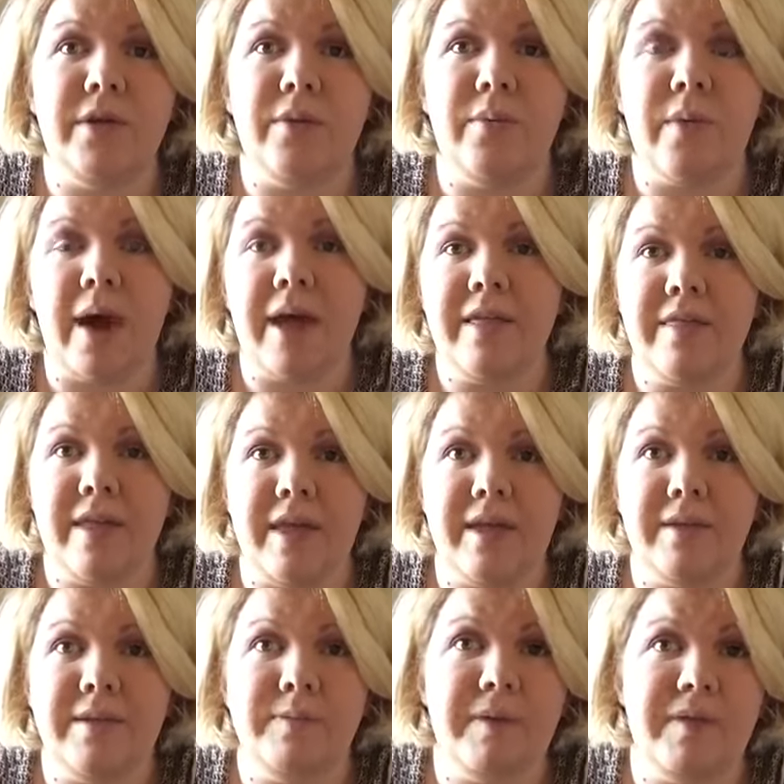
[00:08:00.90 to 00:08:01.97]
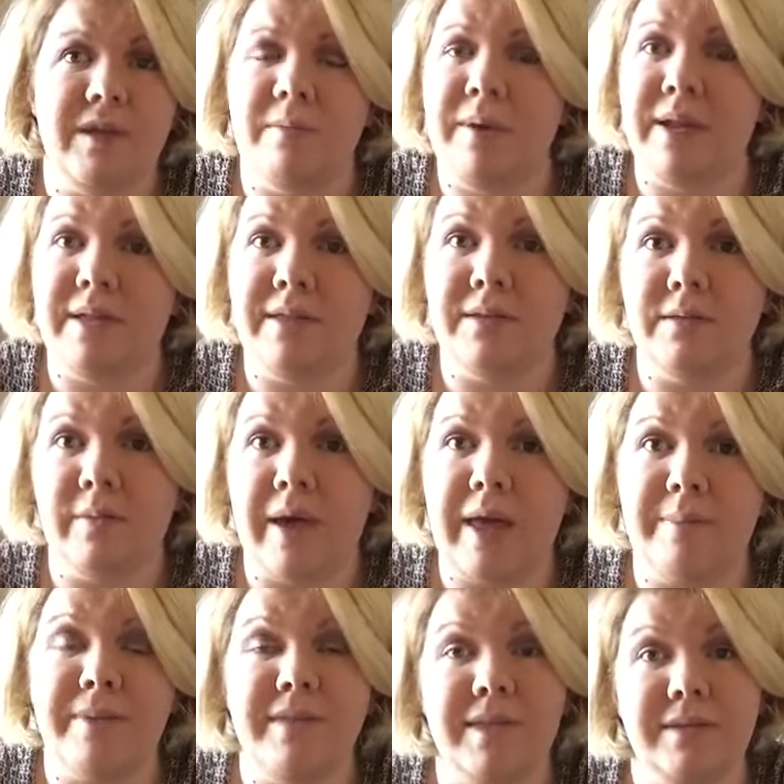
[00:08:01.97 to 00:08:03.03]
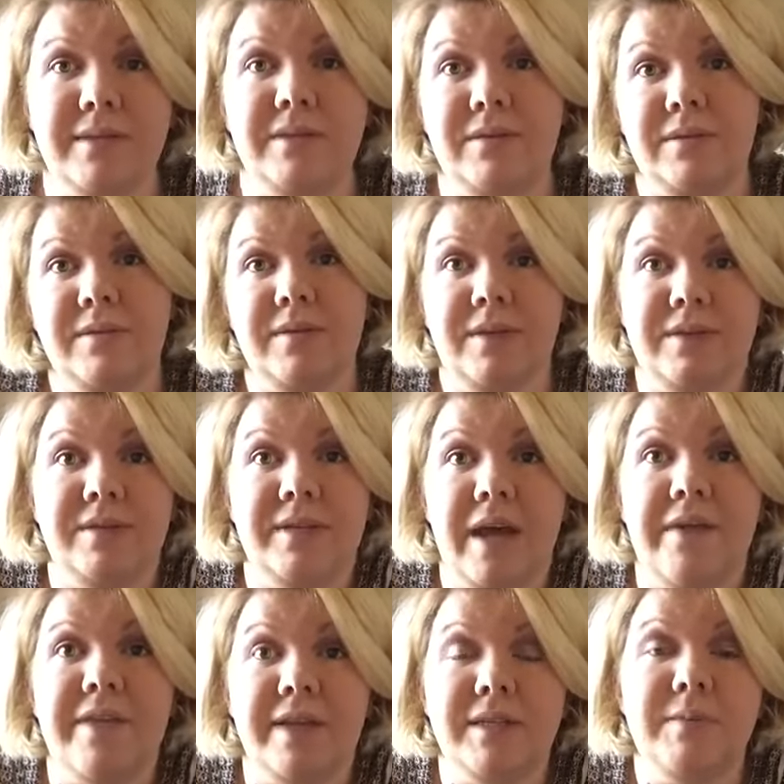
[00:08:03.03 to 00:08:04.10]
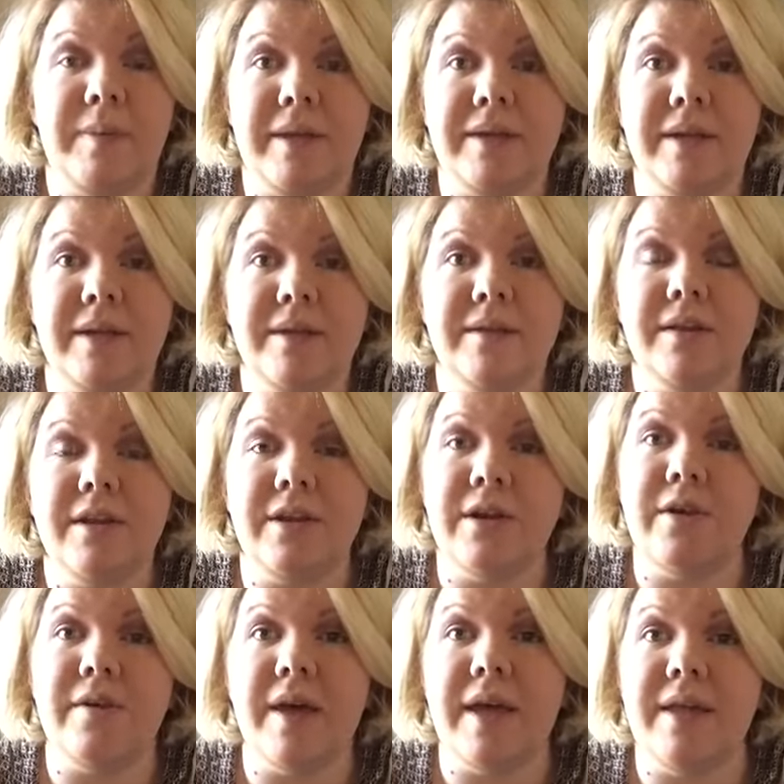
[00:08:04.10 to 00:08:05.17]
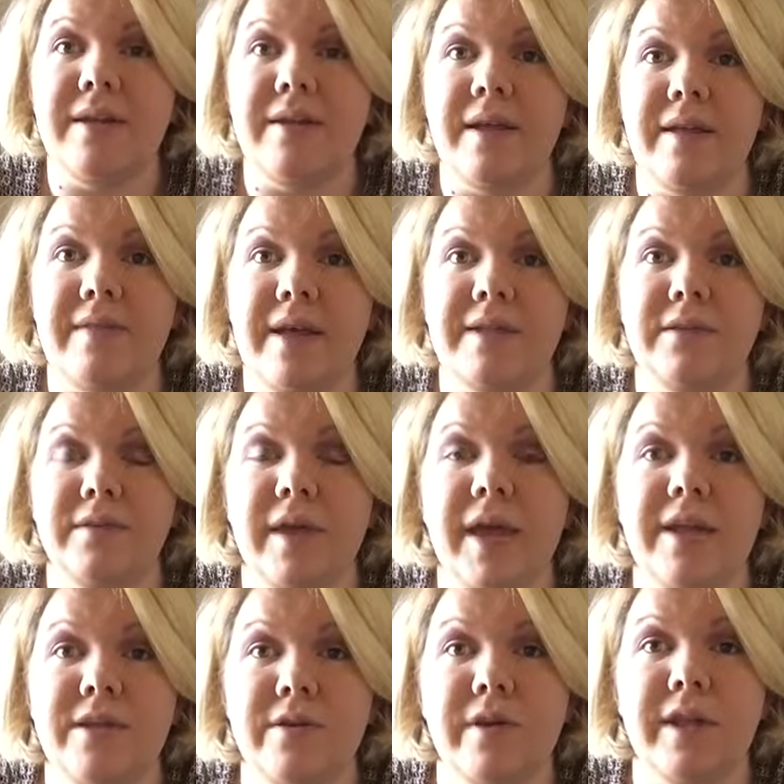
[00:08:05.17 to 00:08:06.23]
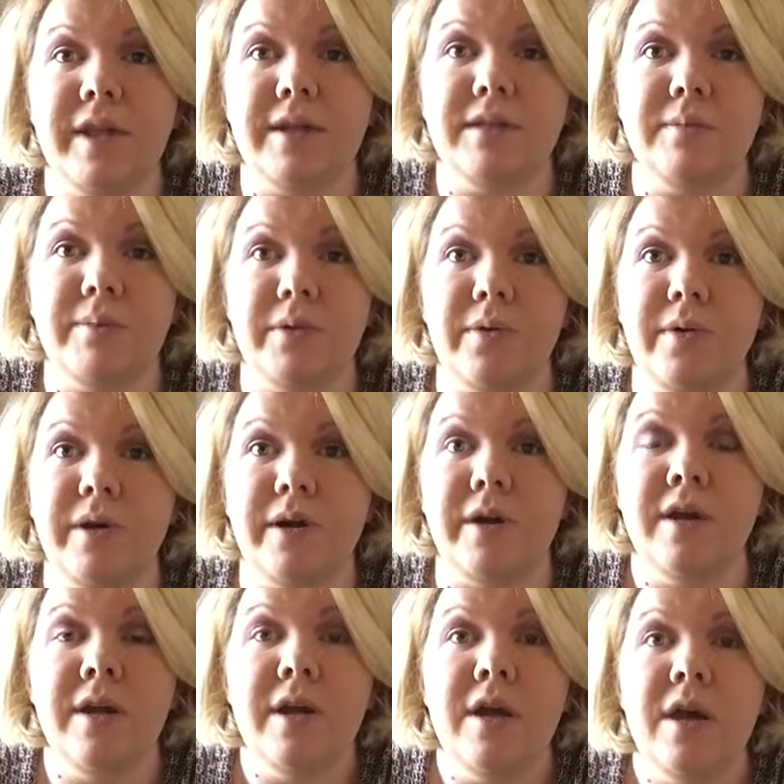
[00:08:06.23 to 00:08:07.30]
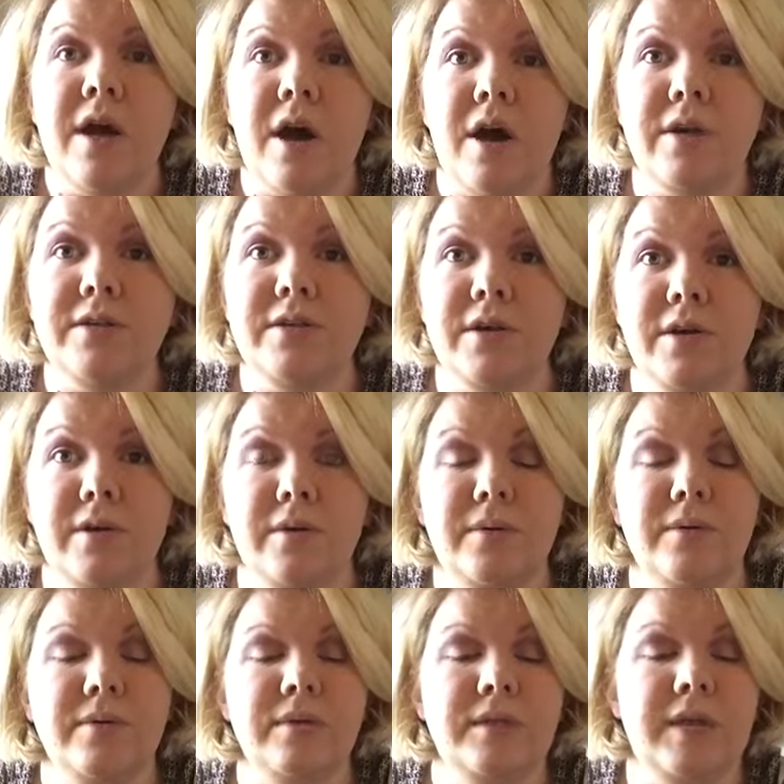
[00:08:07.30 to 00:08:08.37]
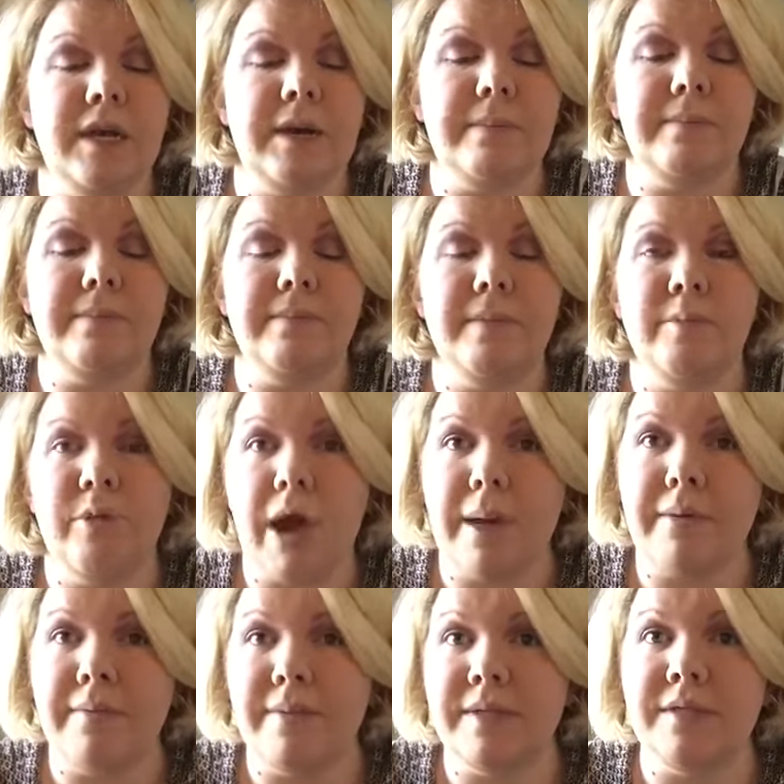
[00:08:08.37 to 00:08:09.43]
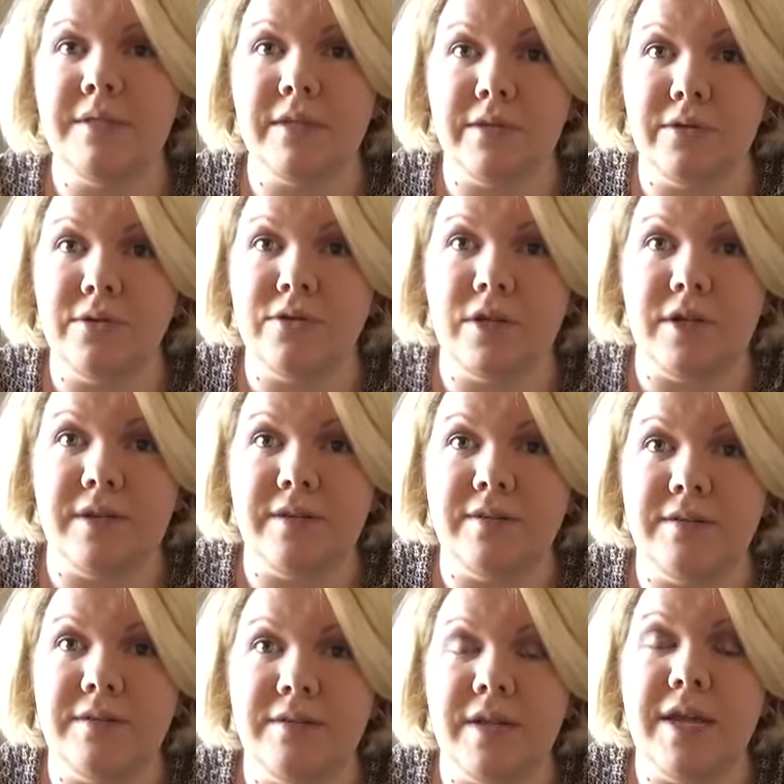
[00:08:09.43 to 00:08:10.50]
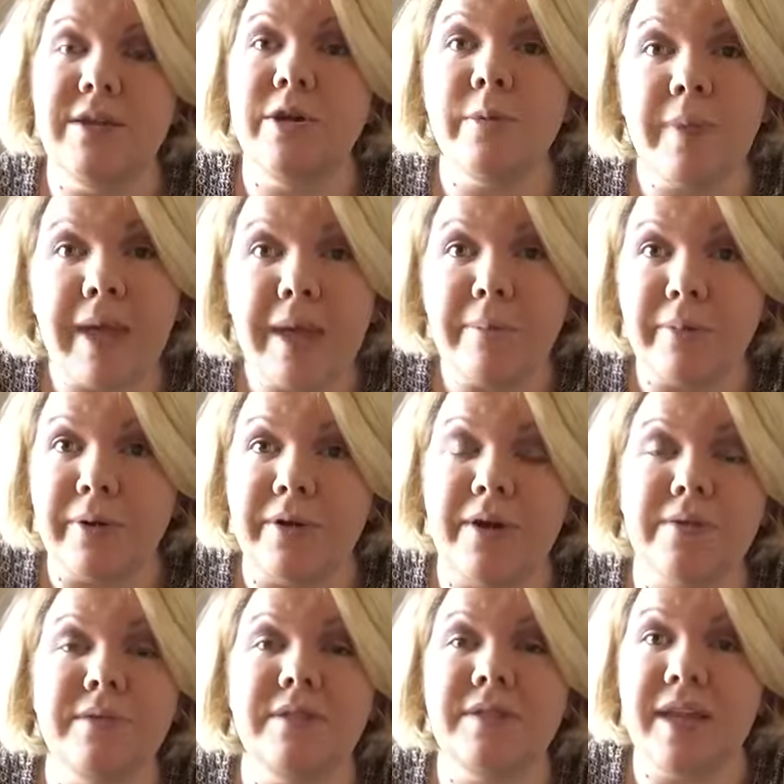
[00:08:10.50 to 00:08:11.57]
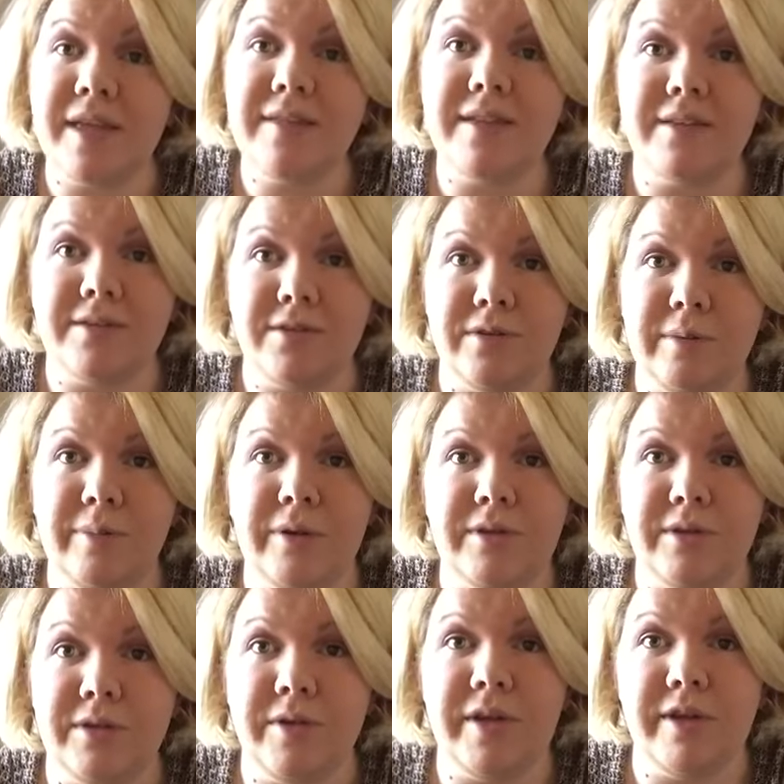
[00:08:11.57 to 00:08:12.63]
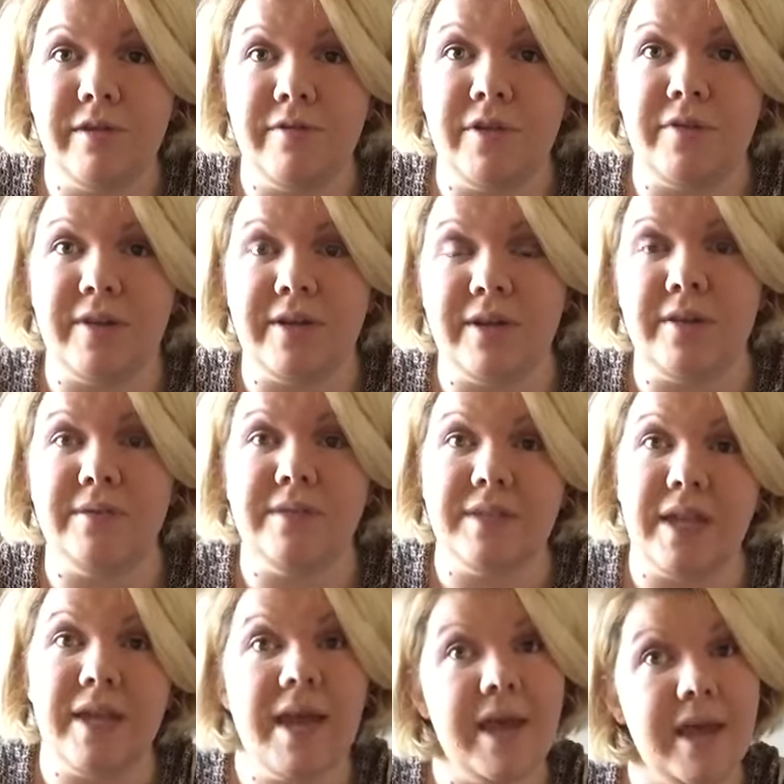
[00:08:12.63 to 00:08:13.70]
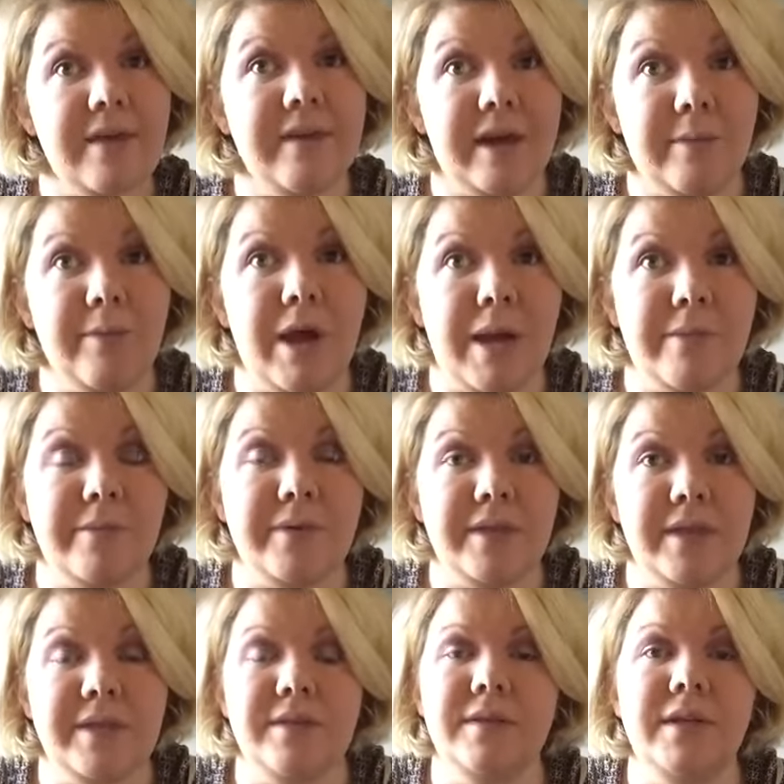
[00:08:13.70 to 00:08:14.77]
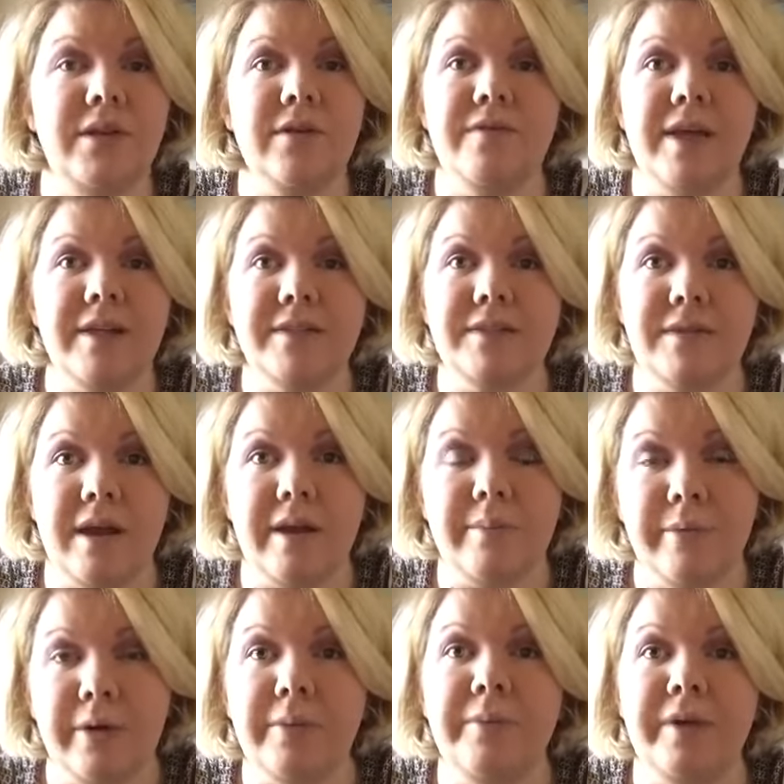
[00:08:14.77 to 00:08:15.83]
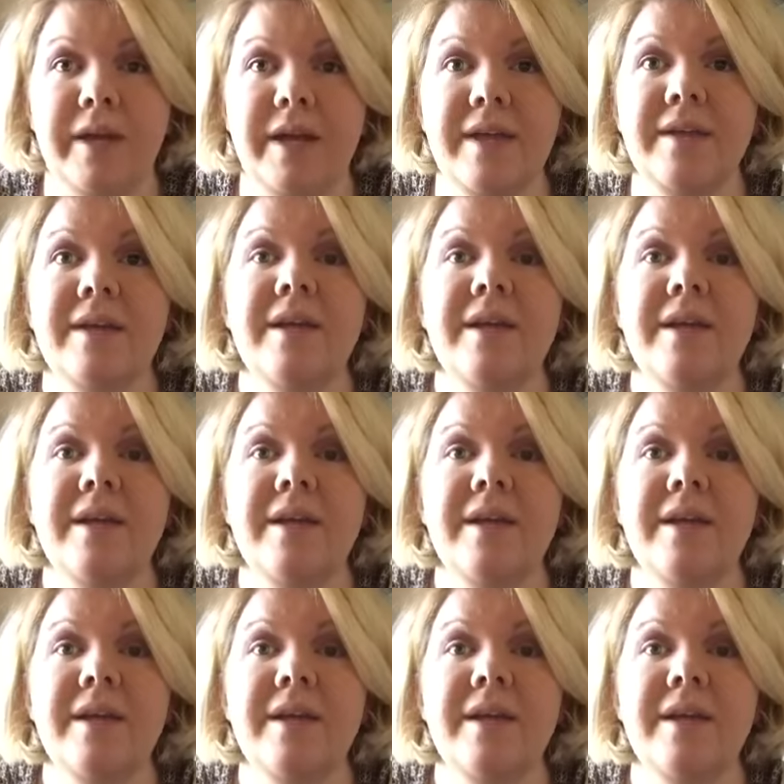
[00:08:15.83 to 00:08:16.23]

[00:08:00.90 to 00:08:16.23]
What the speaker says: why they spend their money this way, but this is how they spend it, and that's okay. And you can explore also some problem and solutions in your paper. Don't say this to the person you're interviewing. Don't say, hey, I've got a problem with this. That's not appropriate.